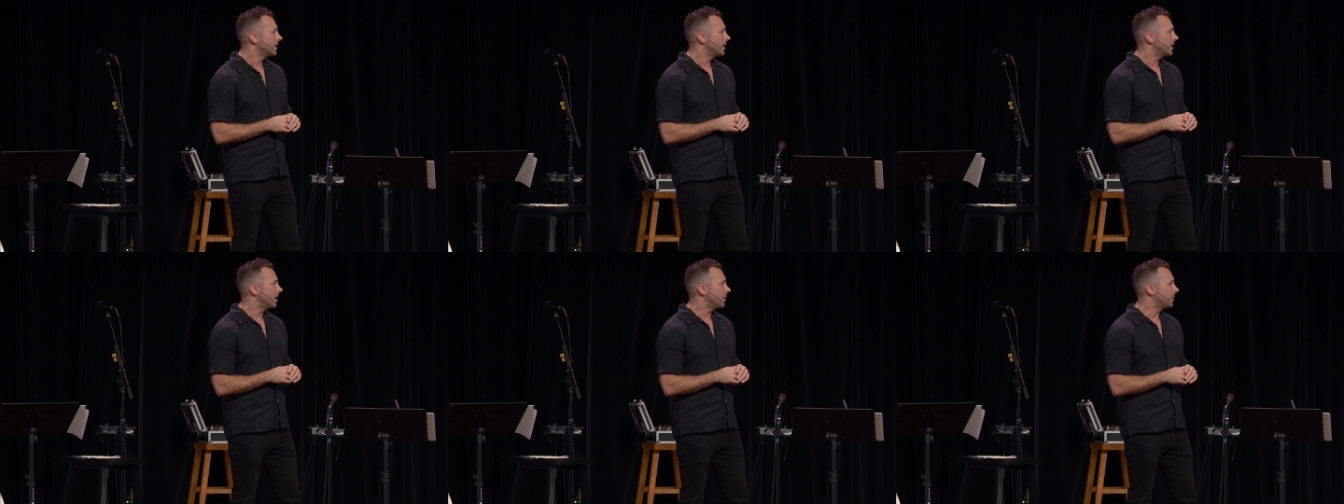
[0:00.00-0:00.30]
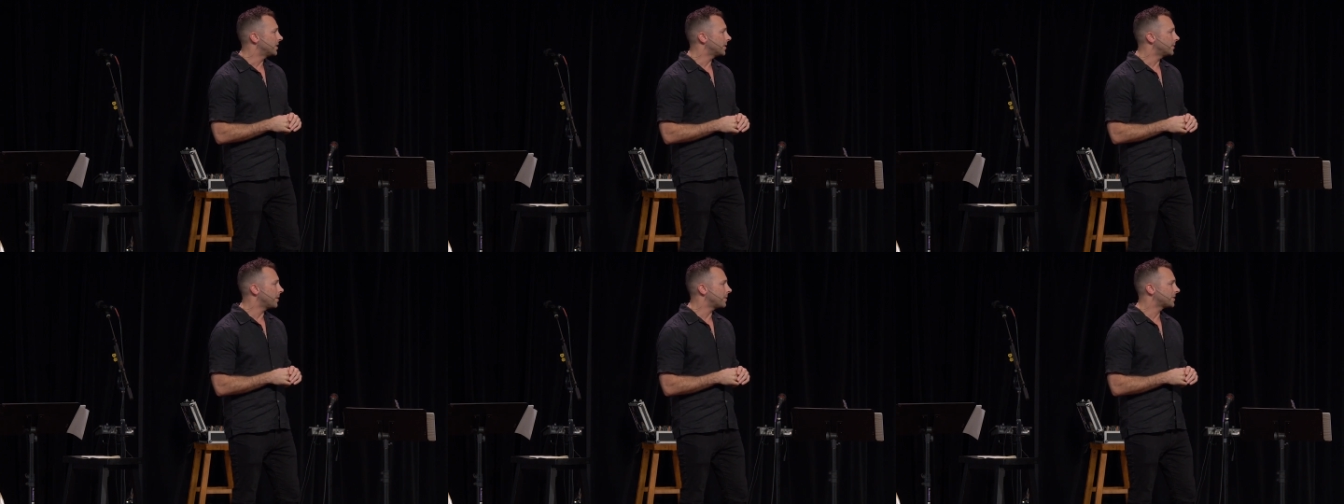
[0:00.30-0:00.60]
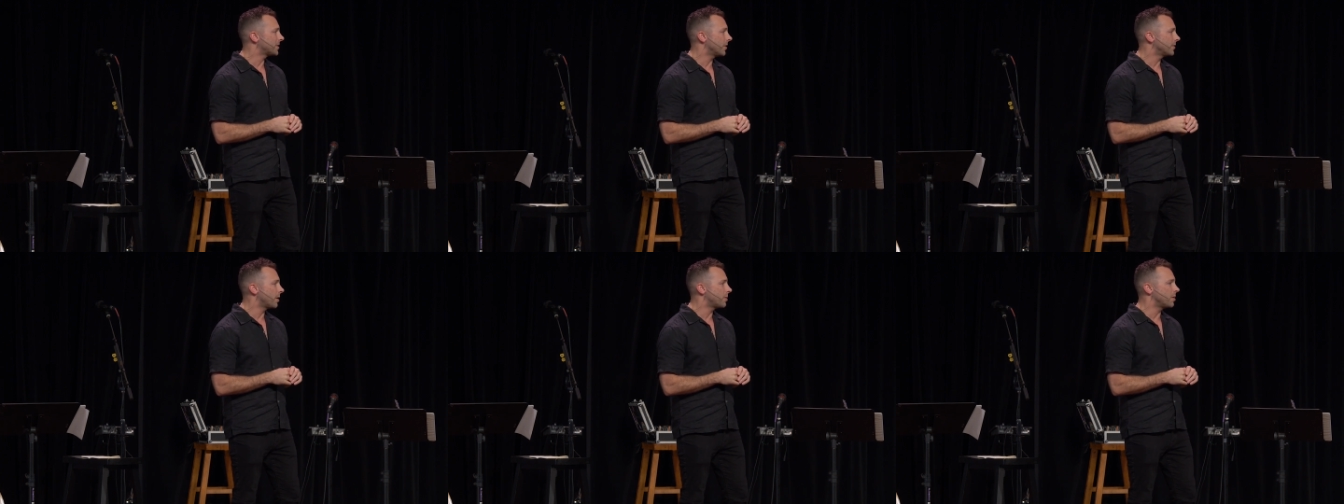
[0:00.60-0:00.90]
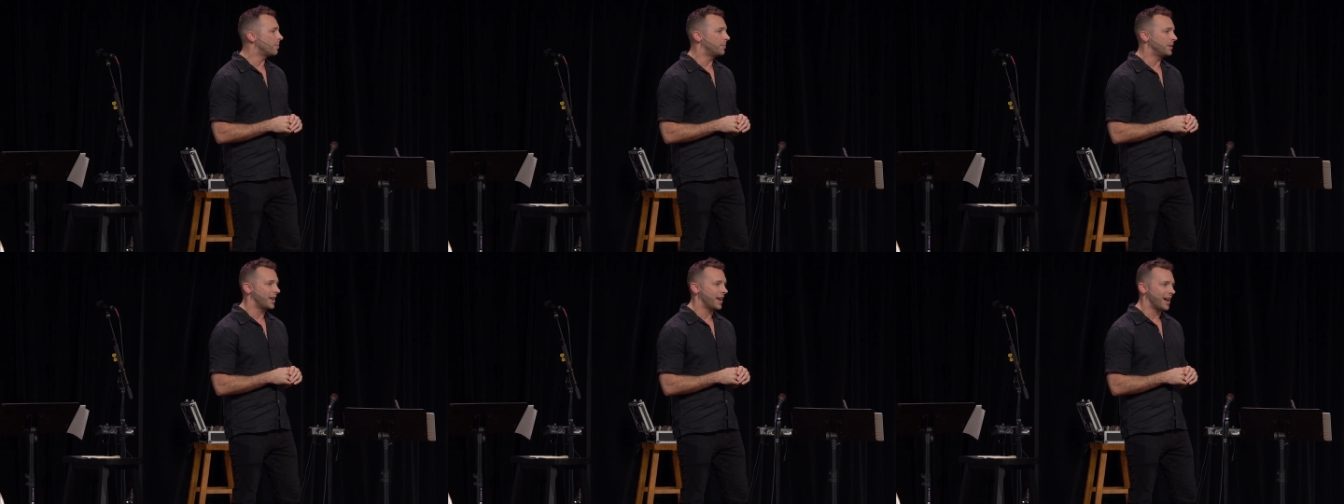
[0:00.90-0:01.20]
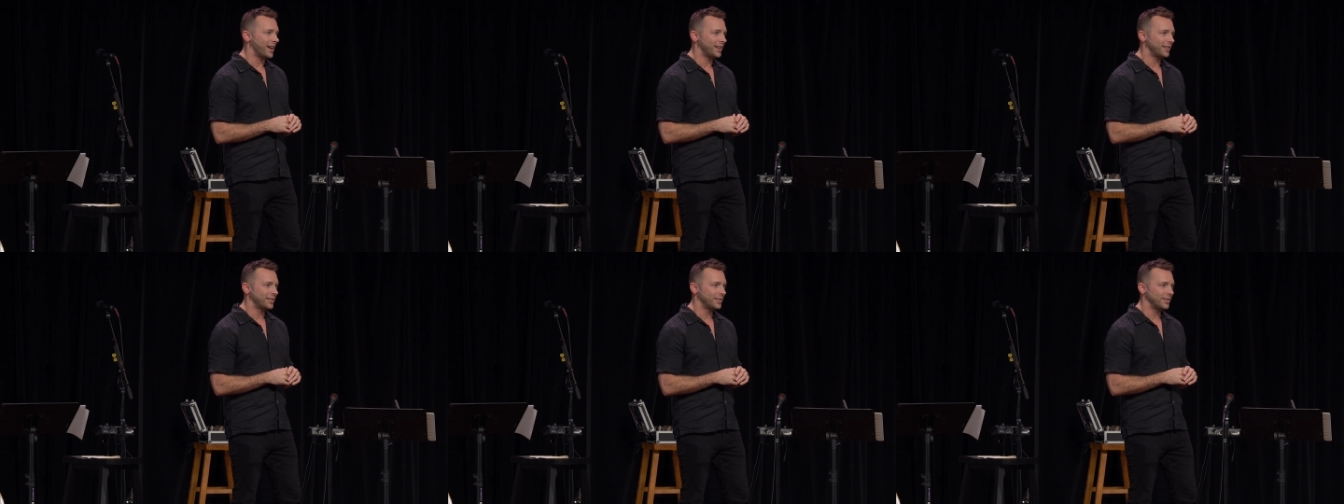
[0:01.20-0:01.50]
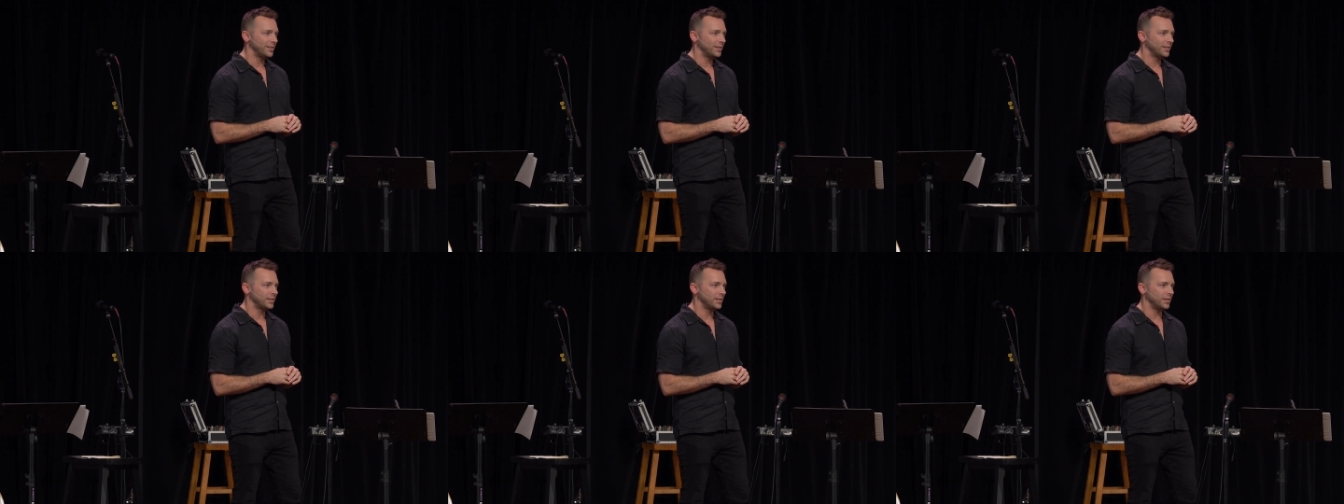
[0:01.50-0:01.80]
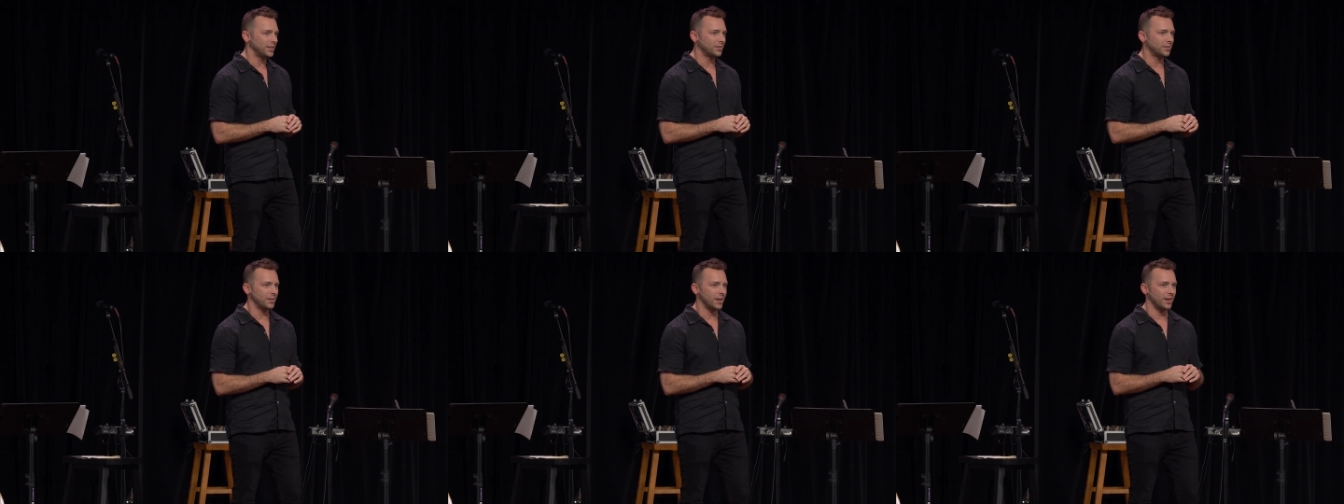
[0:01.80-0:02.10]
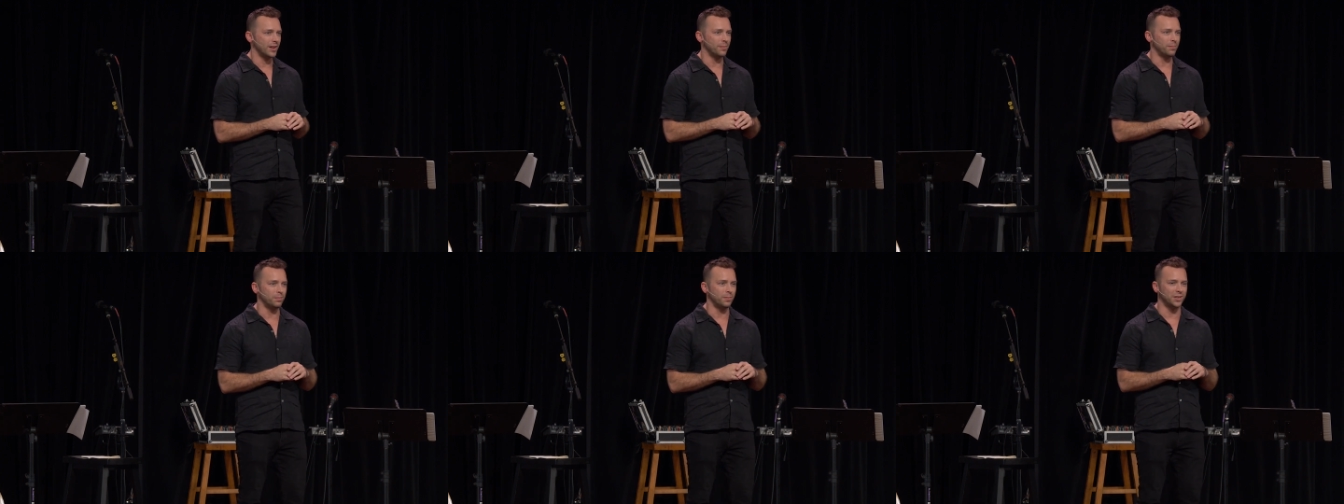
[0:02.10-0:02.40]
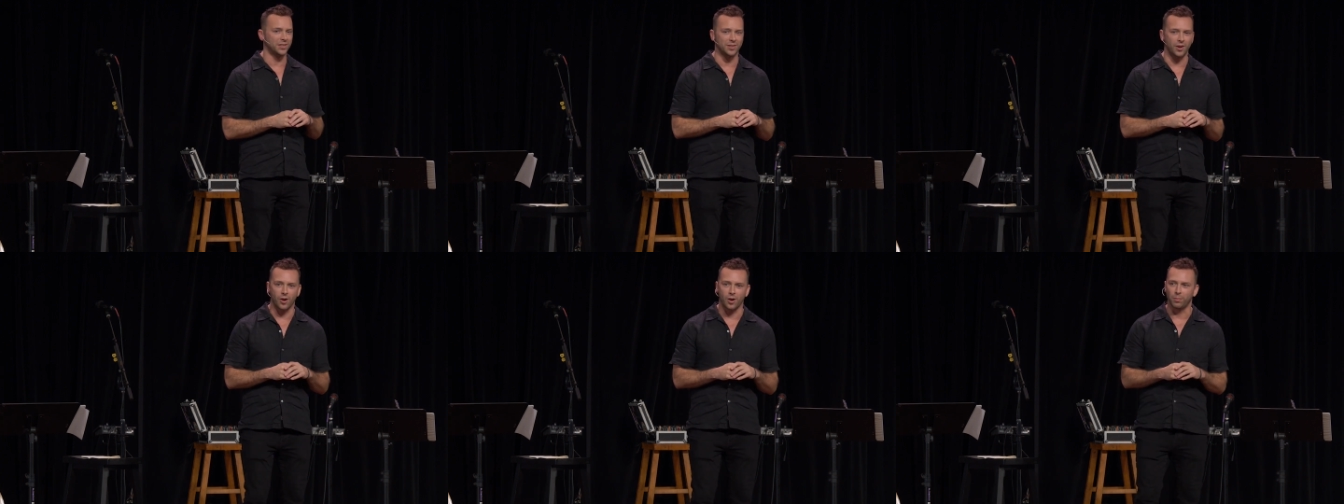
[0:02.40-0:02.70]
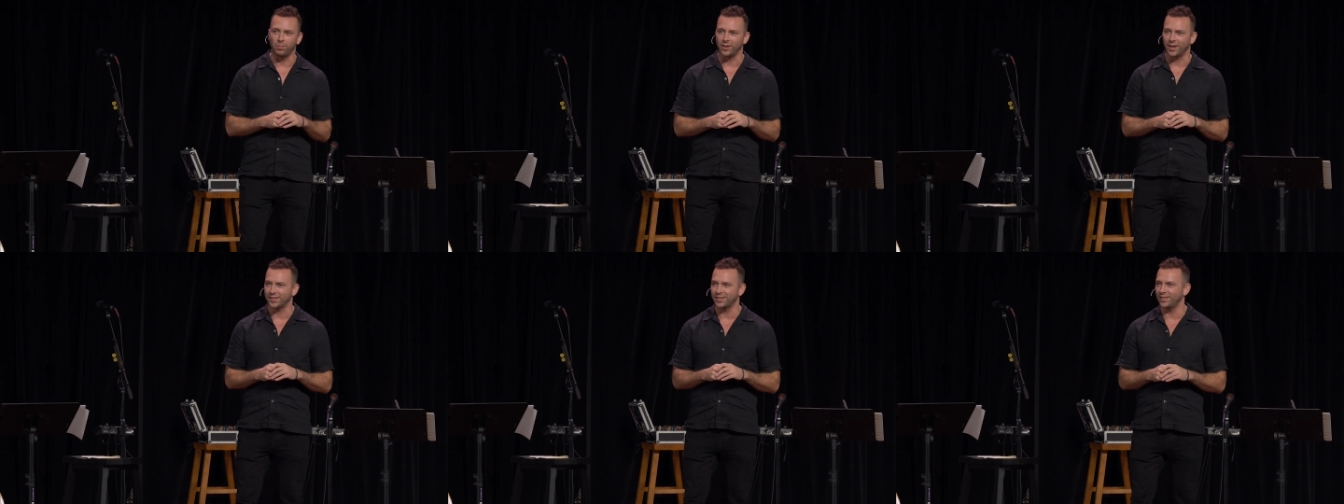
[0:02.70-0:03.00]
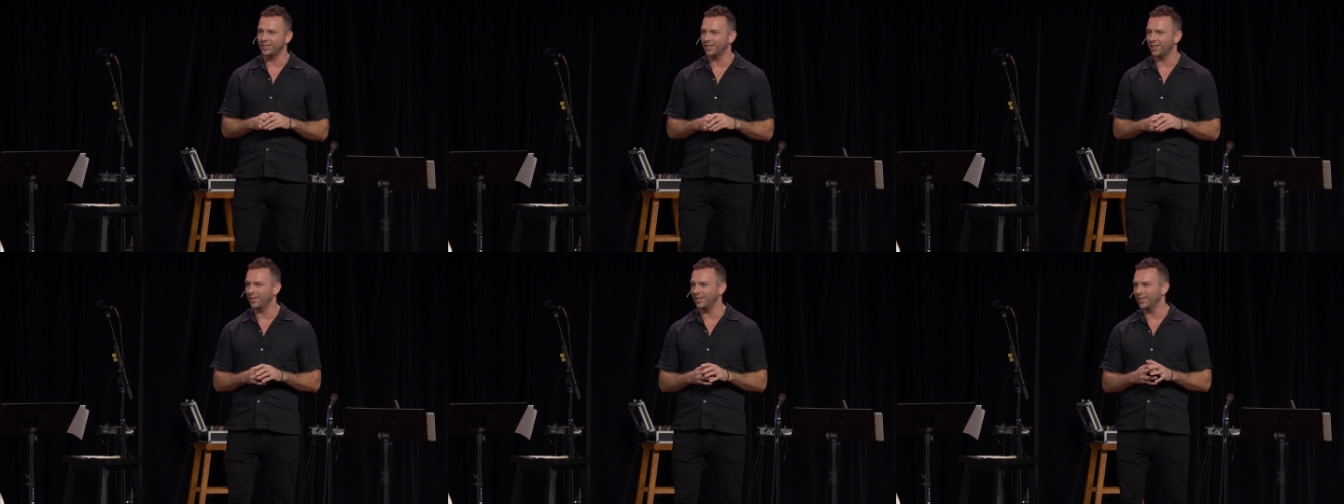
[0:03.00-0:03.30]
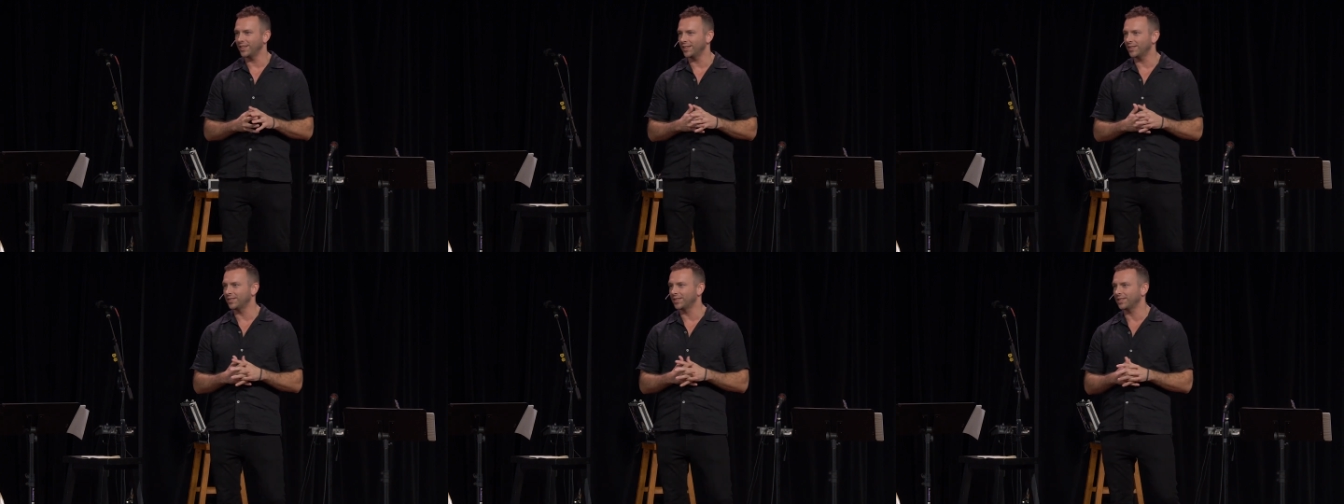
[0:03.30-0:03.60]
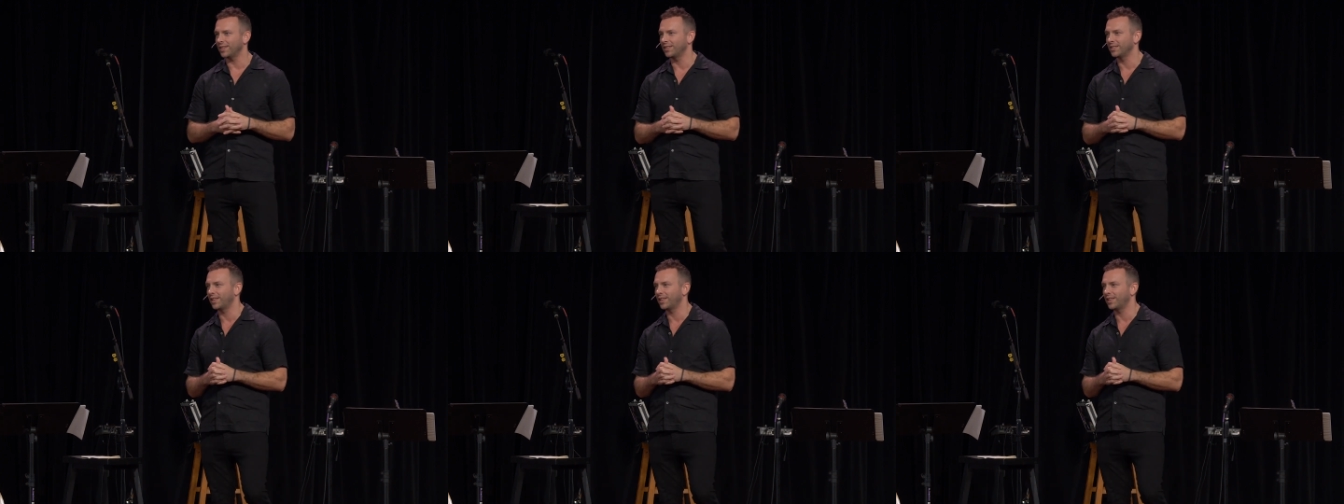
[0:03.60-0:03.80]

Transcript: Uh, we sometimes call them the Beatitudes, these uh, bizarre blessings that he gives.